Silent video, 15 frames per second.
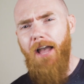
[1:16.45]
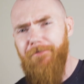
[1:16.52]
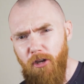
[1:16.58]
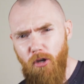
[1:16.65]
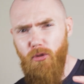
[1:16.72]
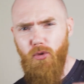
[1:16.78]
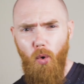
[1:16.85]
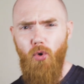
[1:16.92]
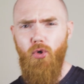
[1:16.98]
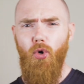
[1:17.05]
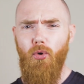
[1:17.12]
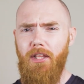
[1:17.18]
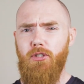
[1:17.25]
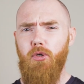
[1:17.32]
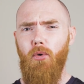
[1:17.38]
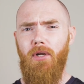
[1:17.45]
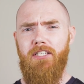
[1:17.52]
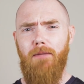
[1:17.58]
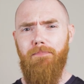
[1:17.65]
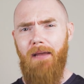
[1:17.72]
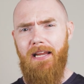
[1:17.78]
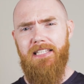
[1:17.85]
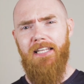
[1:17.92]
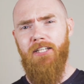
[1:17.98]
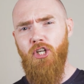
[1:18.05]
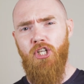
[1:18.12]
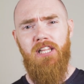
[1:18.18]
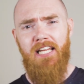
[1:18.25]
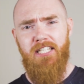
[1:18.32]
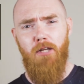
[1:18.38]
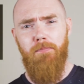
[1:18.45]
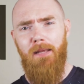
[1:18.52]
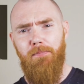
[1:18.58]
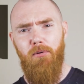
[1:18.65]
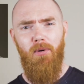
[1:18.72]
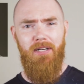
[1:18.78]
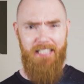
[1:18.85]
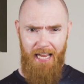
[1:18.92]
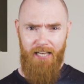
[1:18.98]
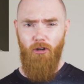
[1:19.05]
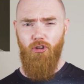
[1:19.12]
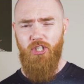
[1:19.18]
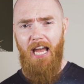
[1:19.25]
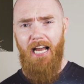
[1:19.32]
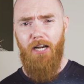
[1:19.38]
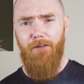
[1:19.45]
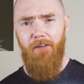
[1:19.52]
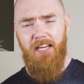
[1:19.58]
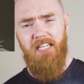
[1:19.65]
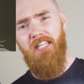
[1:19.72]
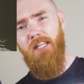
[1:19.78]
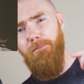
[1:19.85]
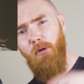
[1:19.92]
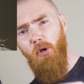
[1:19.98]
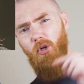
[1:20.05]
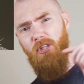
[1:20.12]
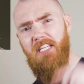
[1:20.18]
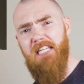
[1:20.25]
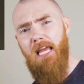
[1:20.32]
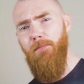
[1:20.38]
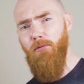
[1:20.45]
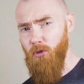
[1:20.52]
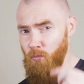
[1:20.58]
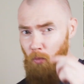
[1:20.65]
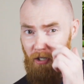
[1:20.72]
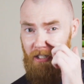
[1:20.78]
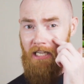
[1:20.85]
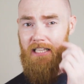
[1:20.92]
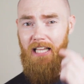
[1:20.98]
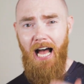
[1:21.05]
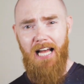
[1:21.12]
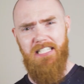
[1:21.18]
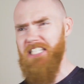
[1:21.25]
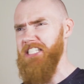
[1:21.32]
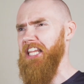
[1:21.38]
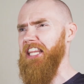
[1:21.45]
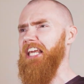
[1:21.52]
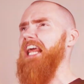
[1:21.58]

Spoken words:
If you don't know, the Tories are basically just lizard people intent on sacrificing the poor, disabled and working classes to the